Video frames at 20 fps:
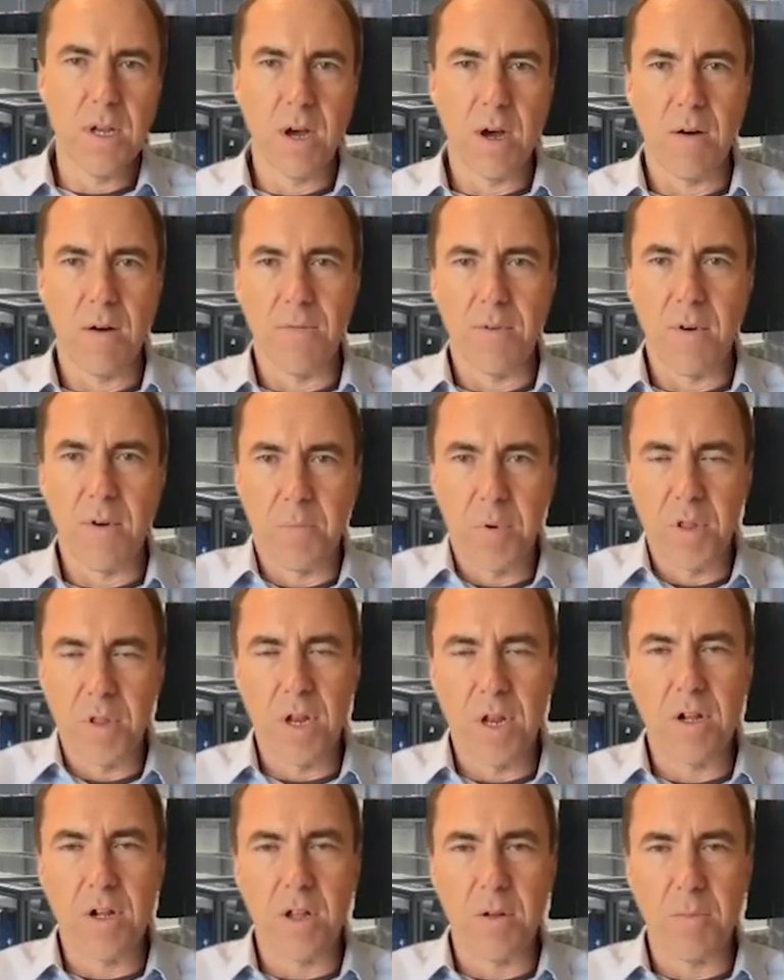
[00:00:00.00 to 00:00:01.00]
of
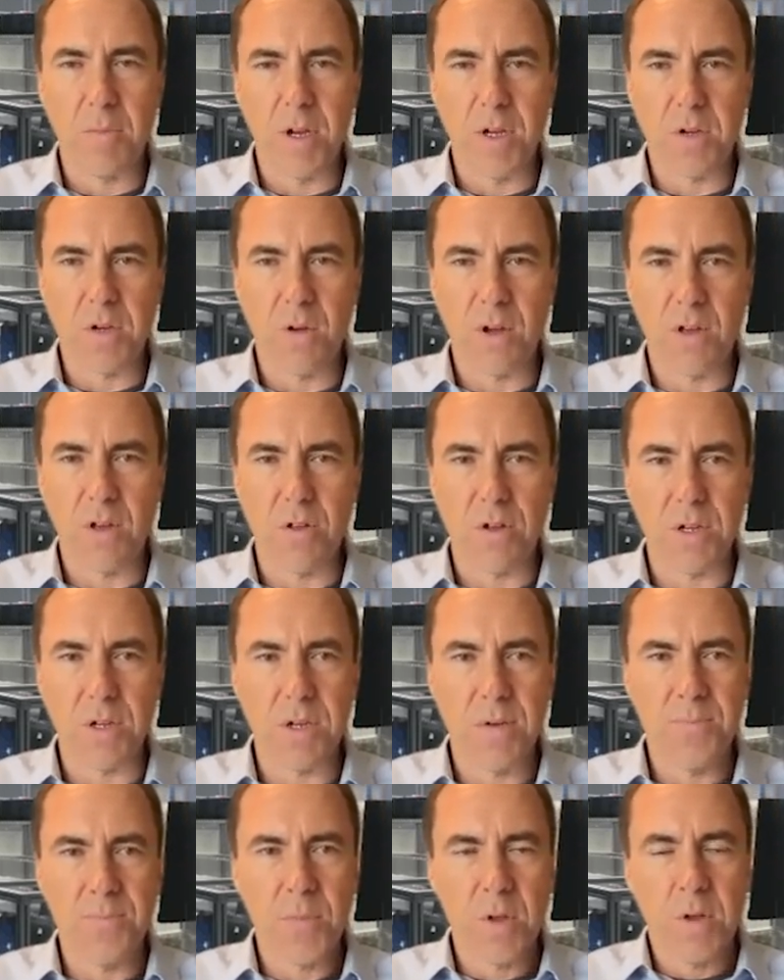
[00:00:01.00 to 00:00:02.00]
political
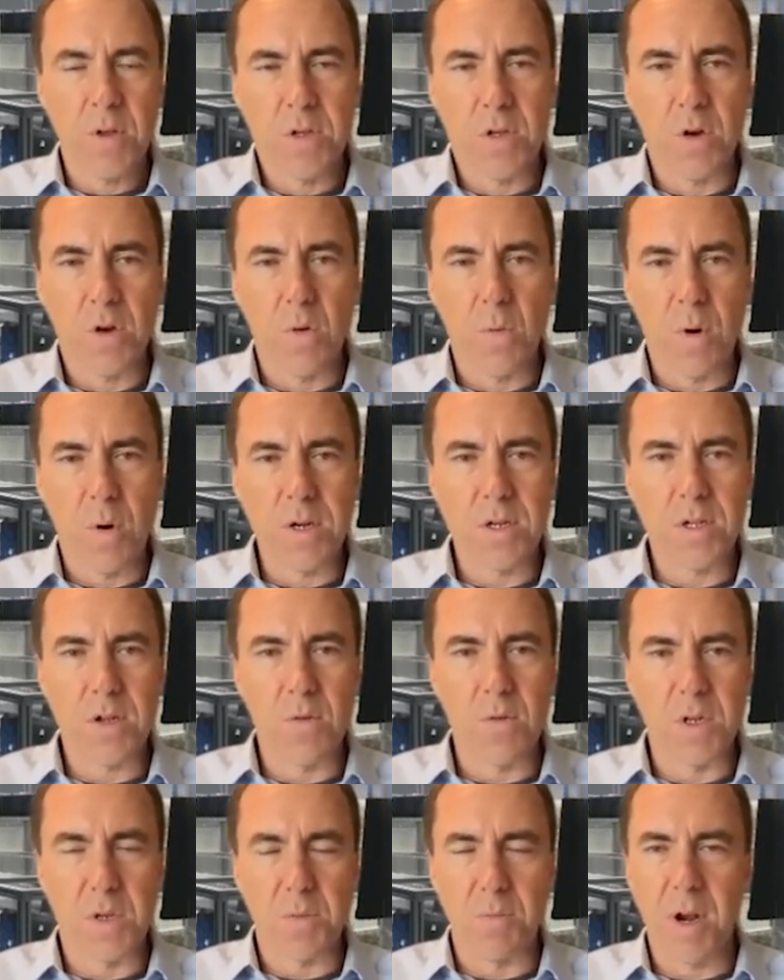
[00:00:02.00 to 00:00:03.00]
administrations. So once
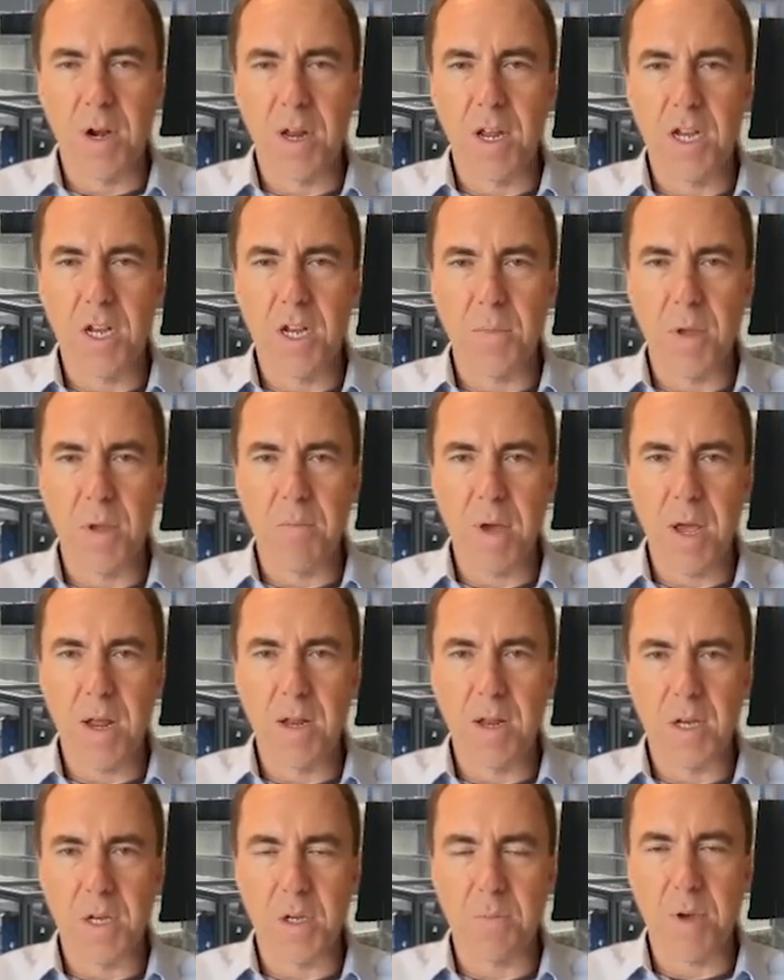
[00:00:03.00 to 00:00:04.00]
there was money to be
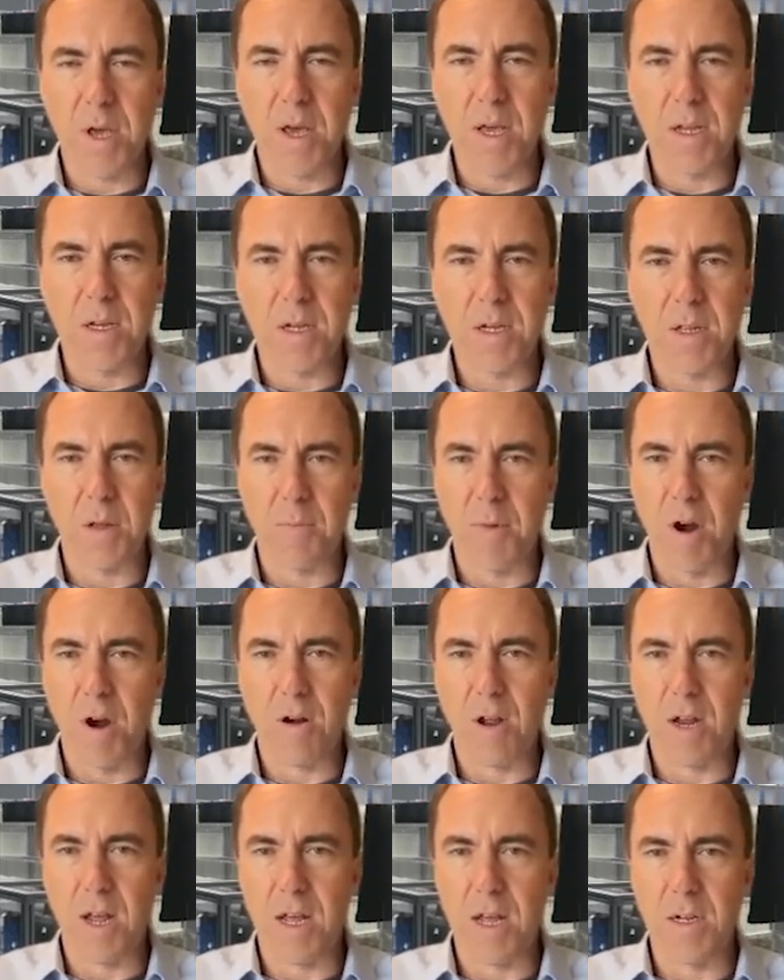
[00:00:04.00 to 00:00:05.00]
made in space, the
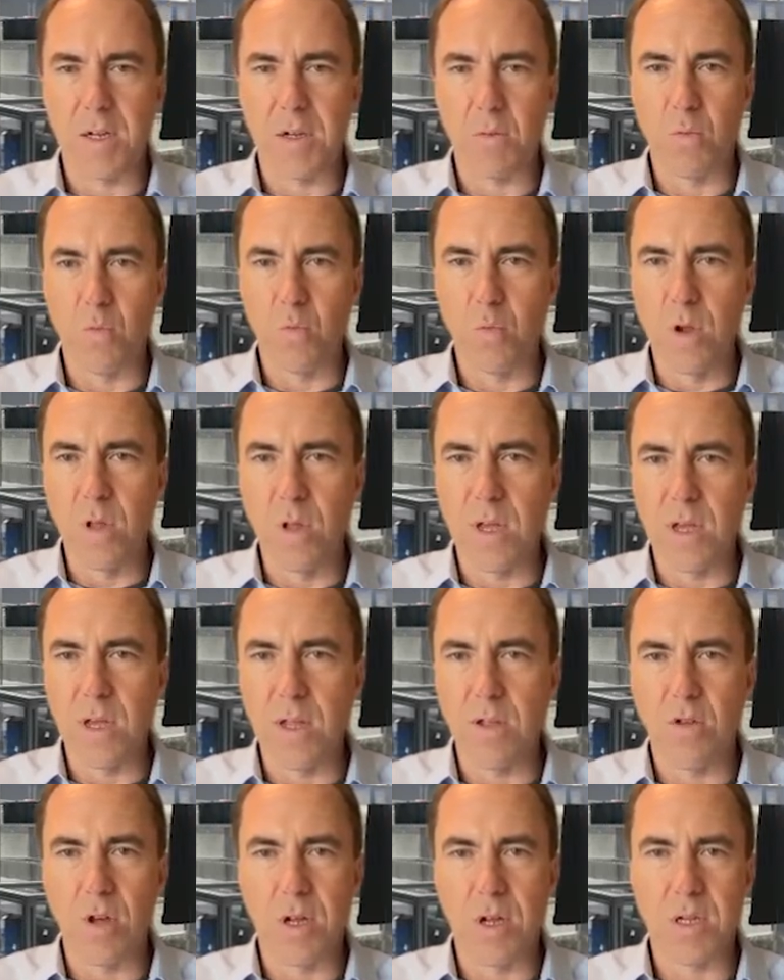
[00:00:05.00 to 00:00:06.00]
market has
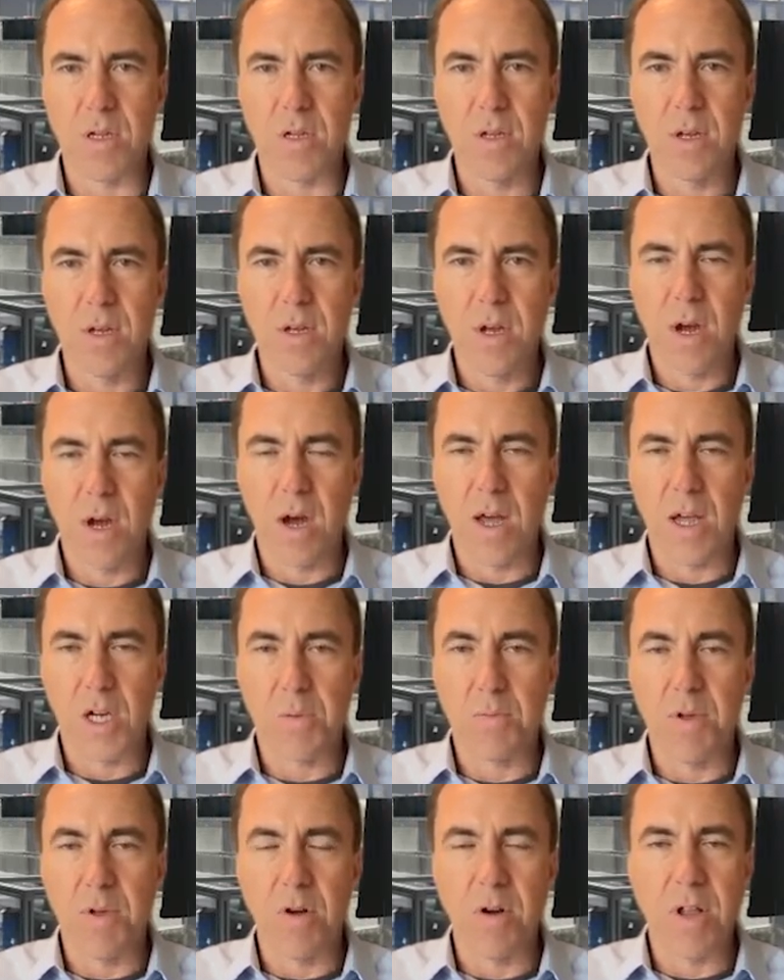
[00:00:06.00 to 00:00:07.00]
really just
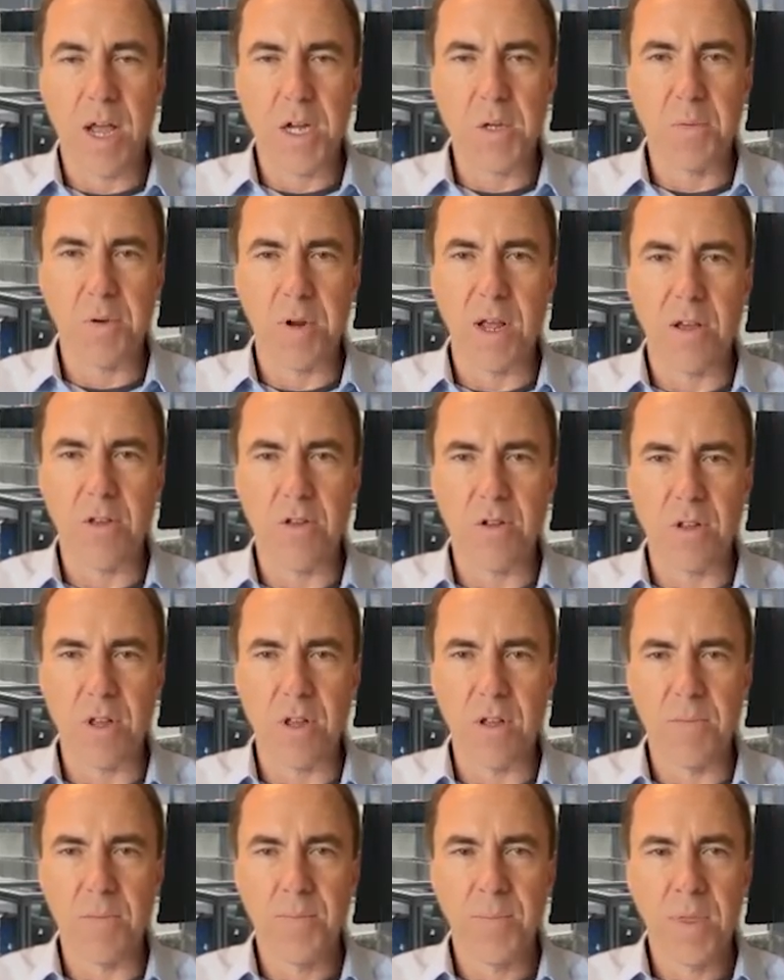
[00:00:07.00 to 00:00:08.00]
exploded
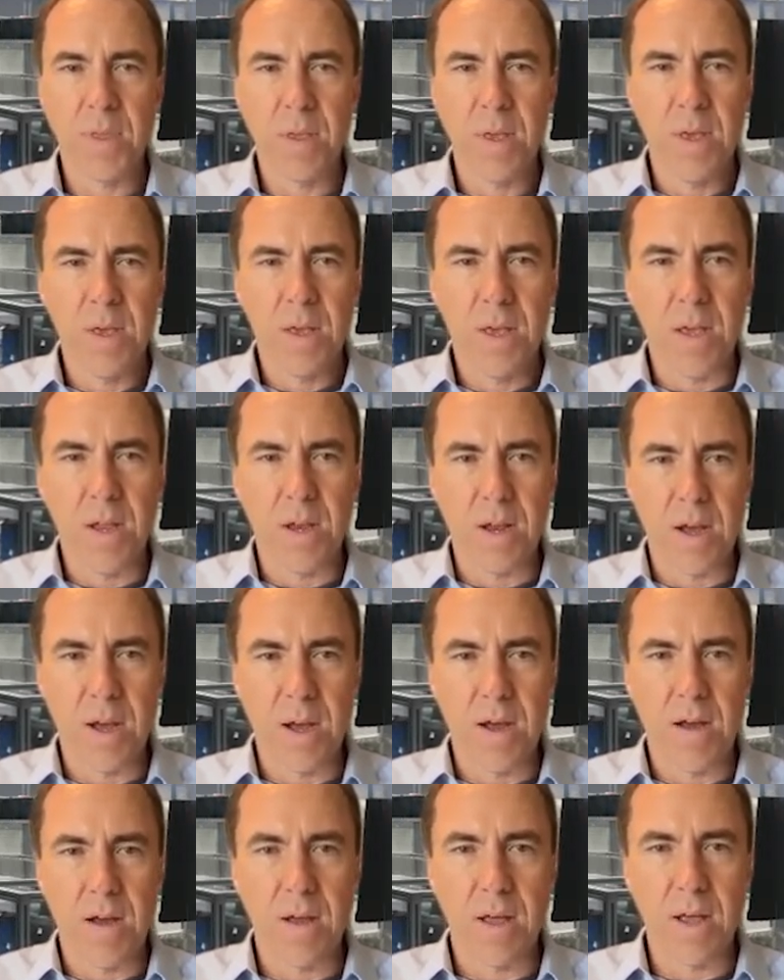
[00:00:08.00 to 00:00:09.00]
exponentially. In
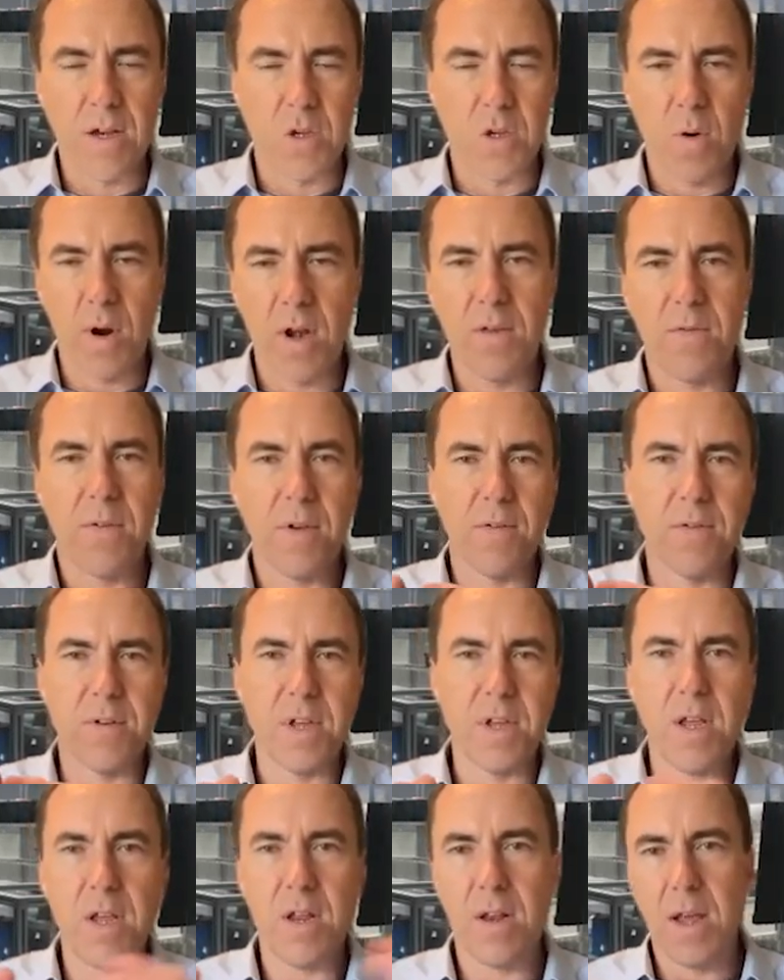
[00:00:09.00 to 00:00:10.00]

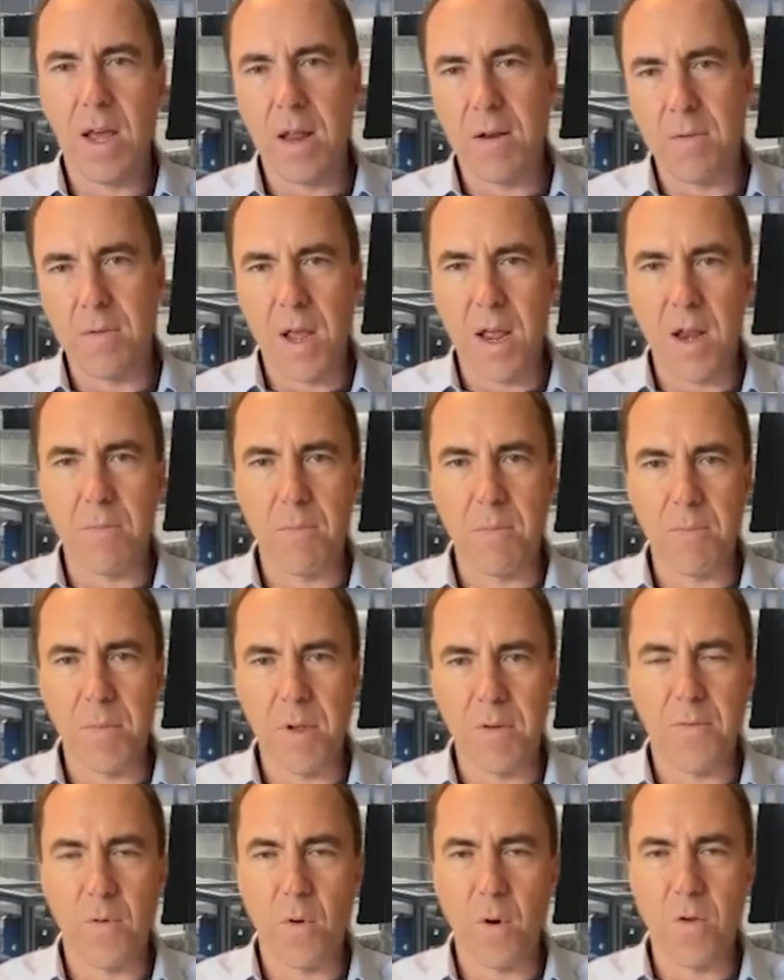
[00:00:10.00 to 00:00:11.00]
2015 and
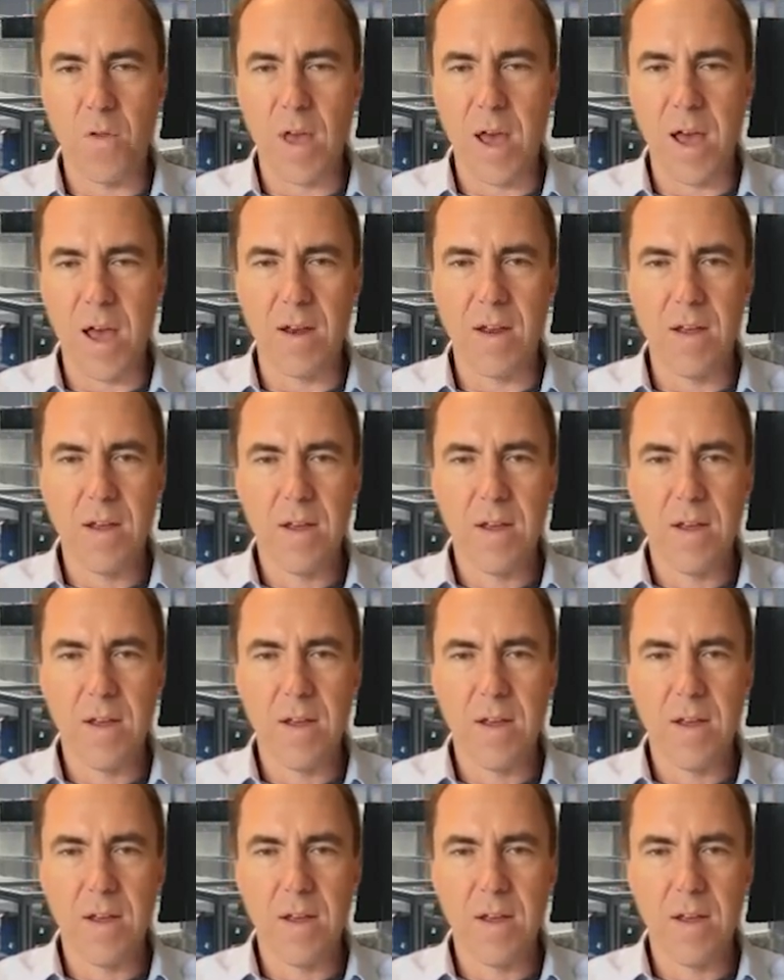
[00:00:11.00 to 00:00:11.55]
before that,